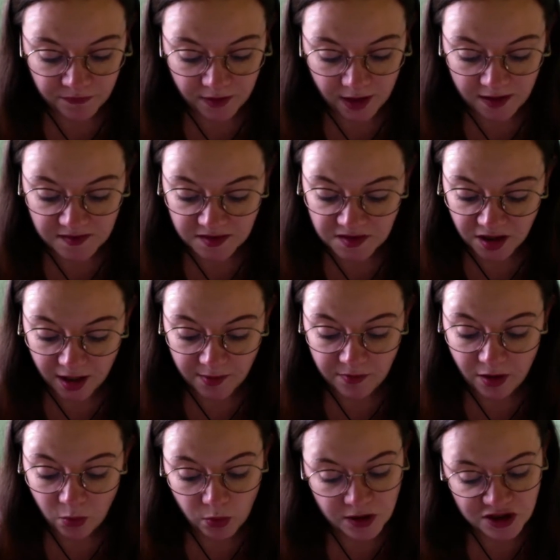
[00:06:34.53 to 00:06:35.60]
It's a time
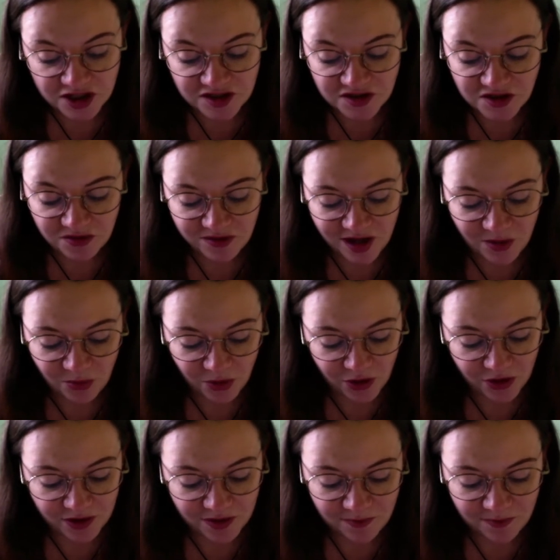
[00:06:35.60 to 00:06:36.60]
that witches do their work,